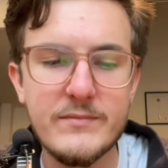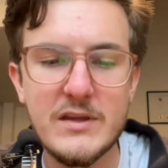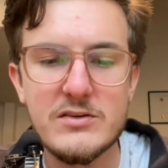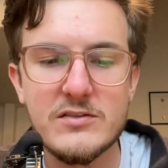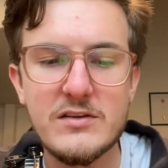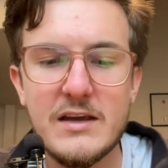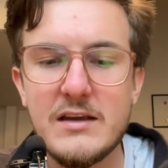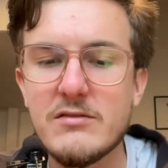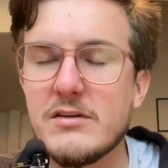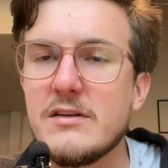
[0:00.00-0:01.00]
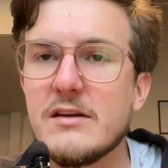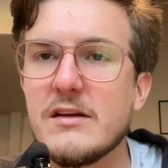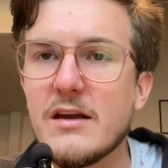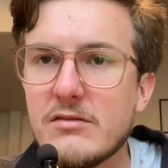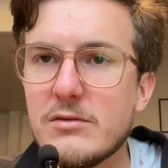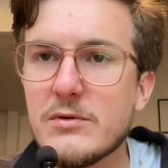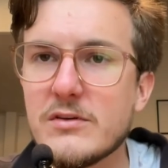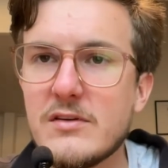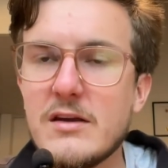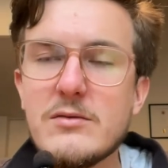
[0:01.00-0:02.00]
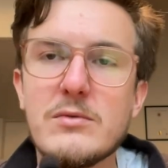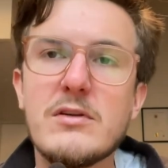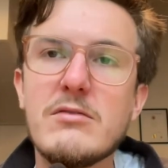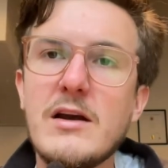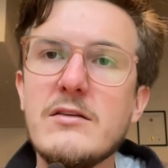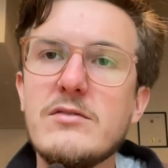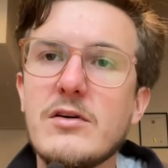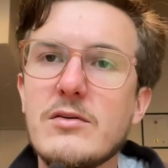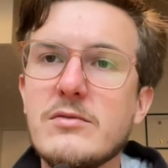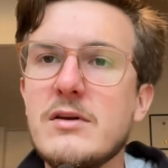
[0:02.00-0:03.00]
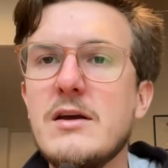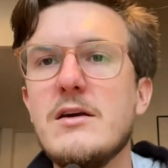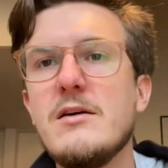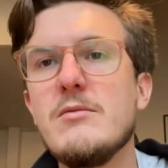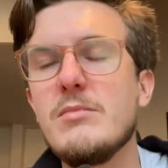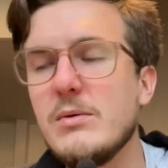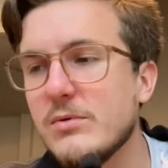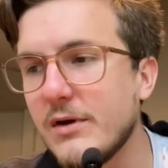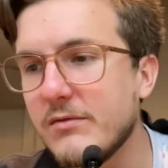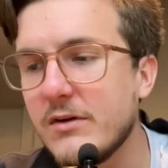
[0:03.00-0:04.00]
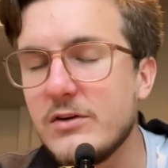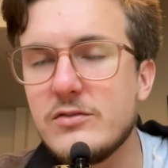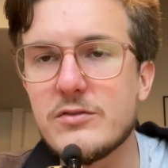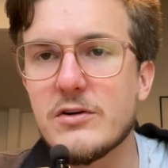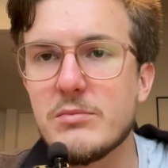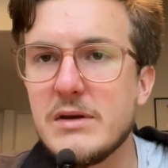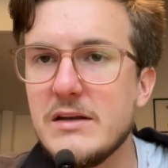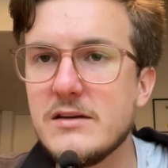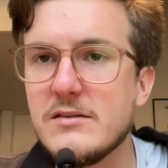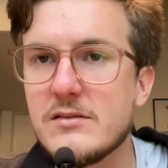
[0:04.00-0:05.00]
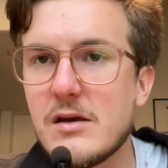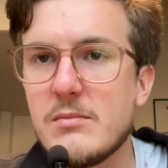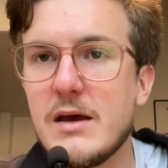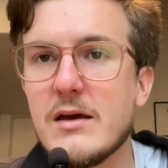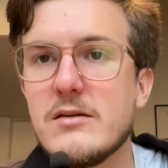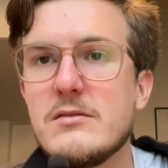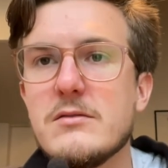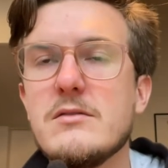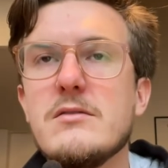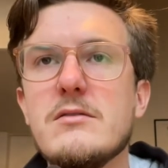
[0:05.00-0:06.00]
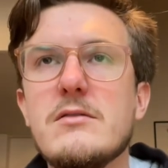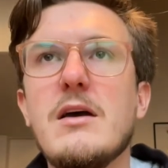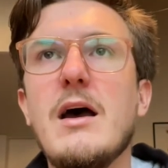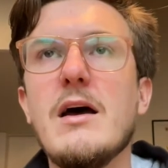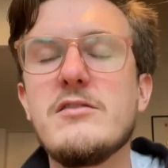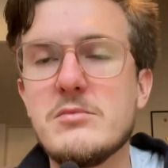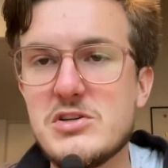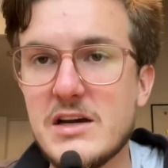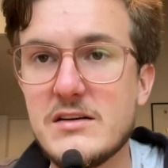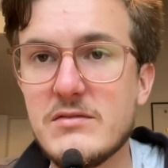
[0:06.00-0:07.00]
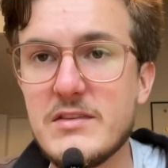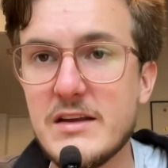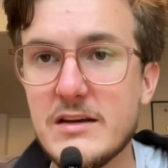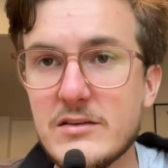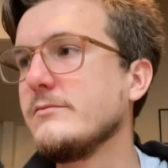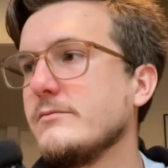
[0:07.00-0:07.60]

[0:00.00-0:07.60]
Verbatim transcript: Just take everything that everyone says with a grain of salt. People have very strong opinions about subjective things.